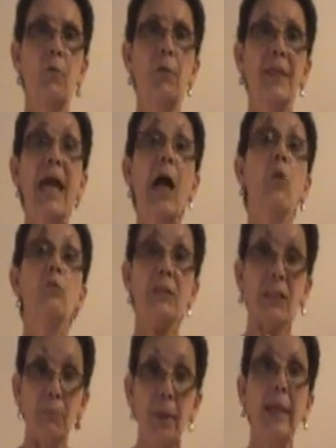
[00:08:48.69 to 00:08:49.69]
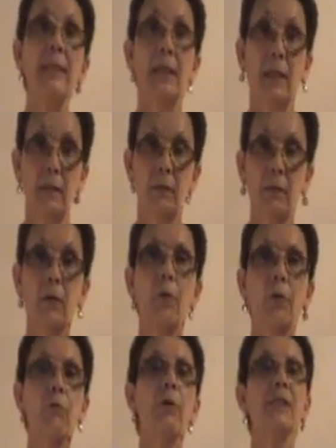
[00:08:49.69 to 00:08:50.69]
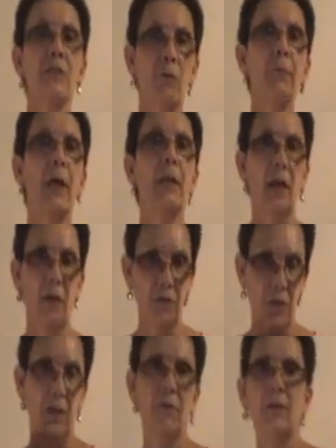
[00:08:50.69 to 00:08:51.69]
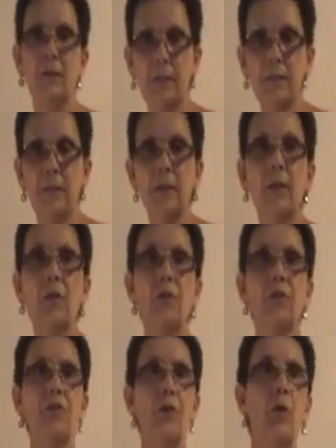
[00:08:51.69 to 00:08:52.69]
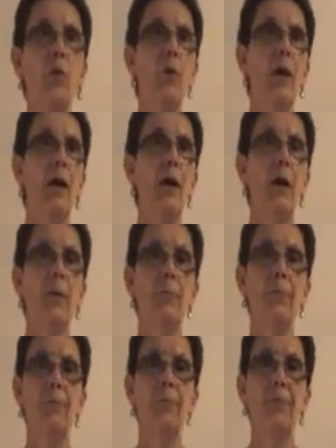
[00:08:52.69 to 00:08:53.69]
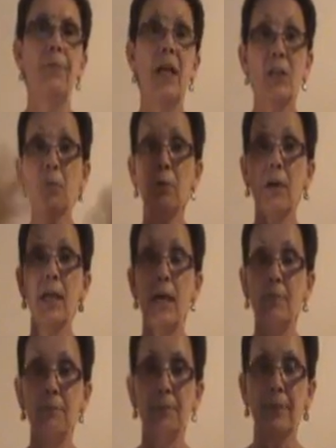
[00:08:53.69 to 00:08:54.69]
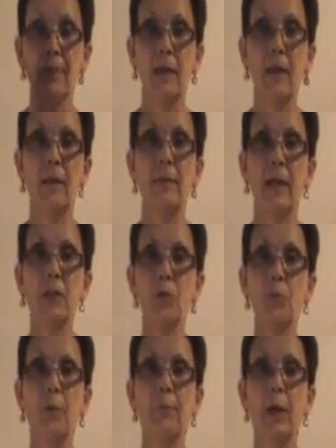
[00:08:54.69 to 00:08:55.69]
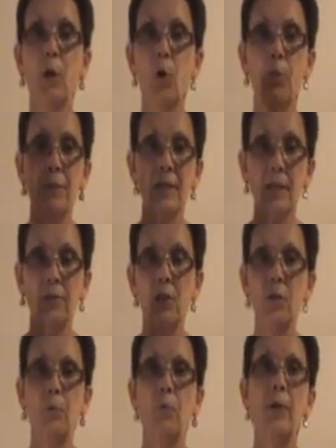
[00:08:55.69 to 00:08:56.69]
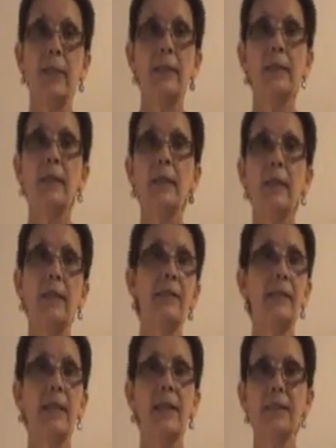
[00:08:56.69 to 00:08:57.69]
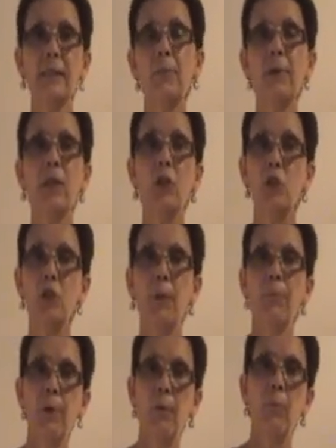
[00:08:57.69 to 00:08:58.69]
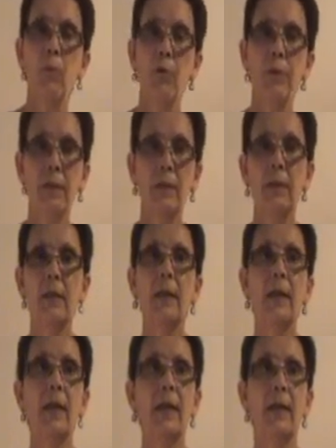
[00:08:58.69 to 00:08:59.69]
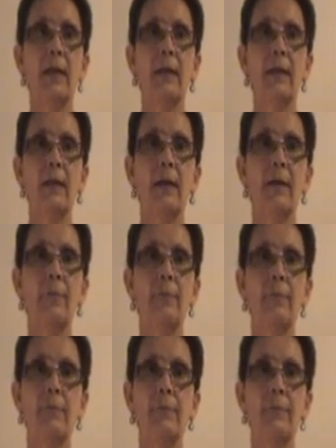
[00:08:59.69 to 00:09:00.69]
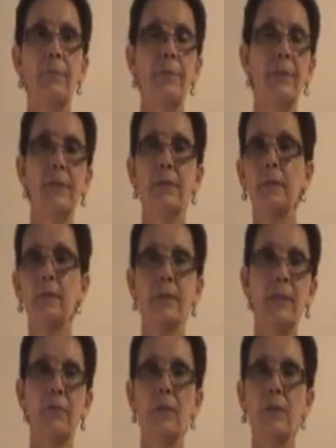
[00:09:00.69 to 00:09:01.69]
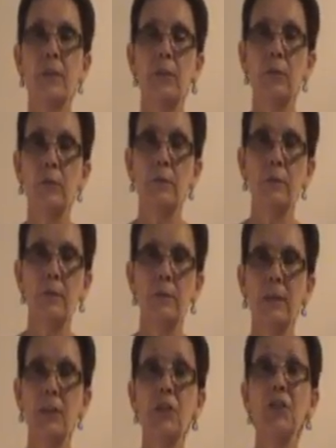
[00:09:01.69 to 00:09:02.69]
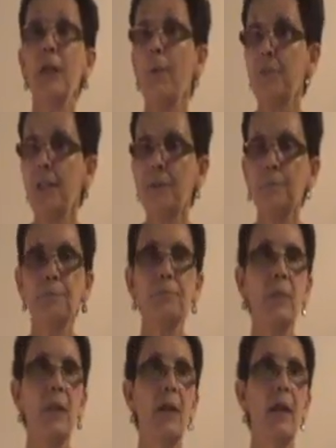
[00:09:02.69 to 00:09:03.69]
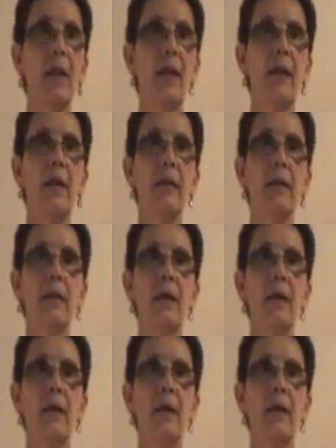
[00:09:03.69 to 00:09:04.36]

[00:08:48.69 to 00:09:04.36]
without spending the rest of my life savings. So that's where I am, and that's what my hope is at this point, is to get somebody to jump on board and give a little something, and